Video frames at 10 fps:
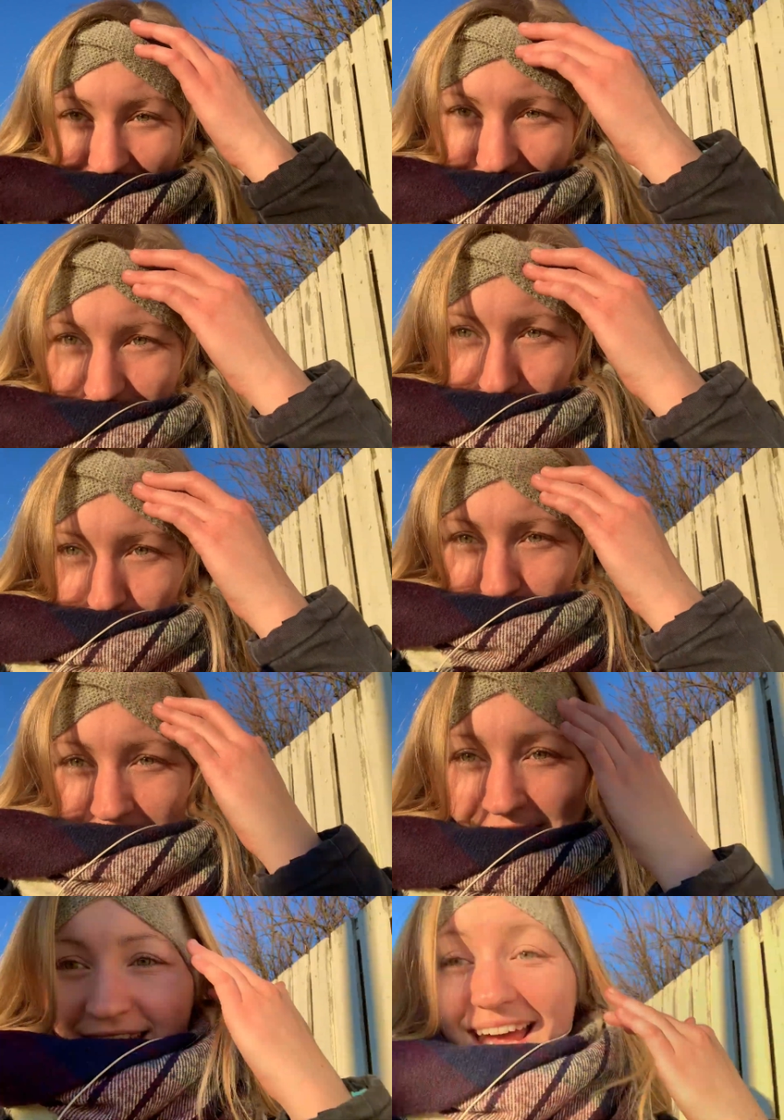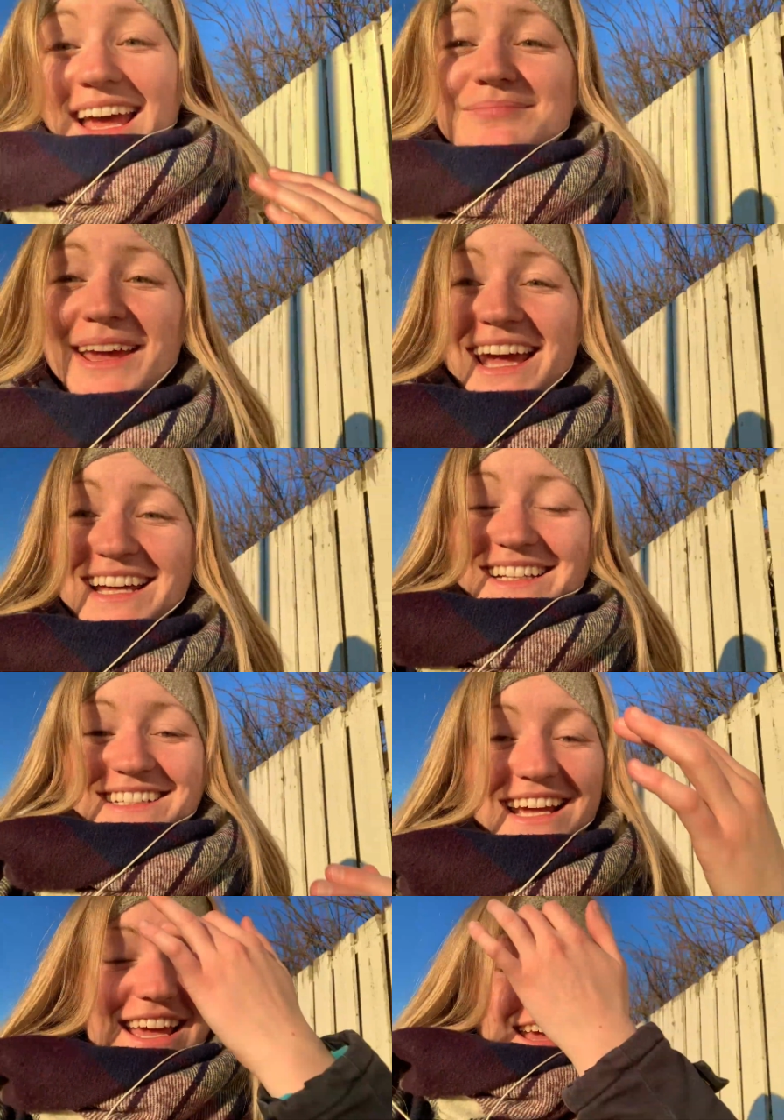I got a new
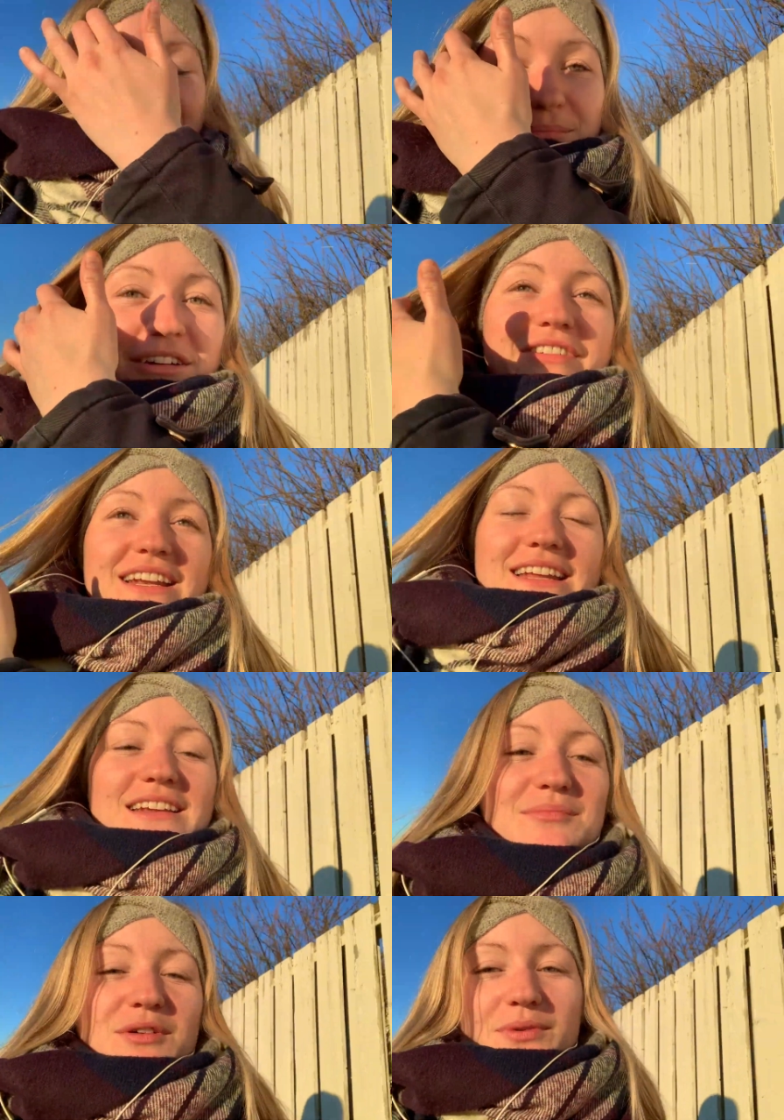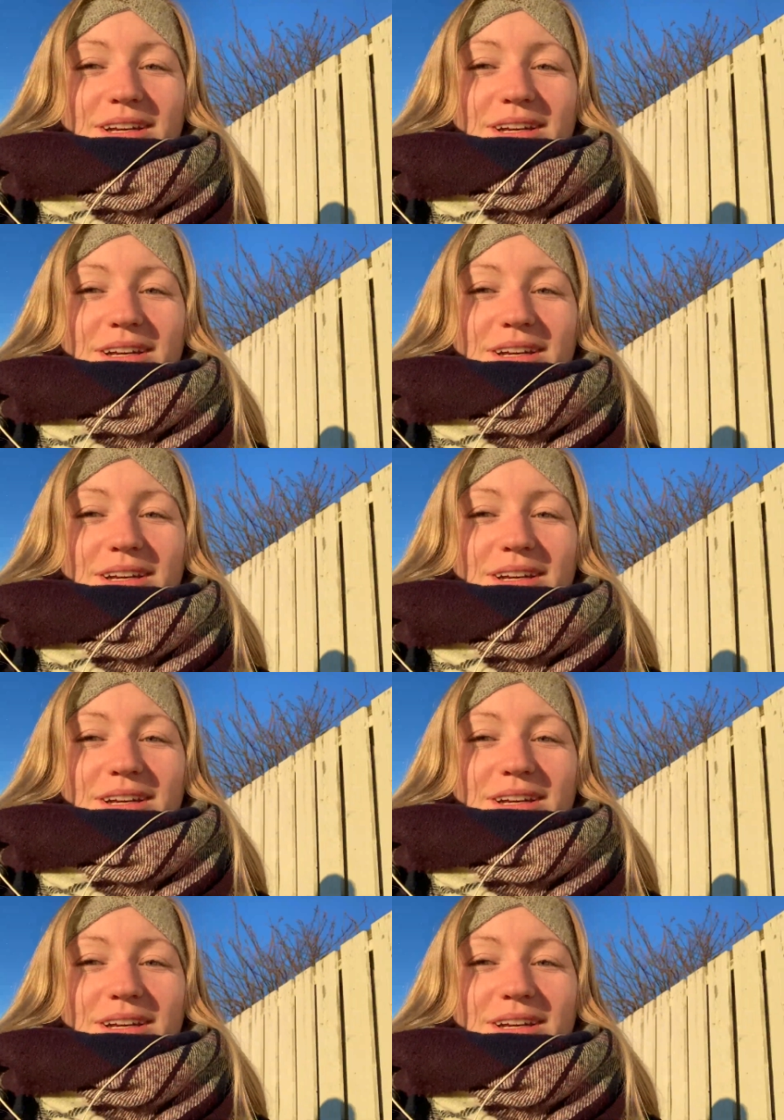headband. My friend knitted me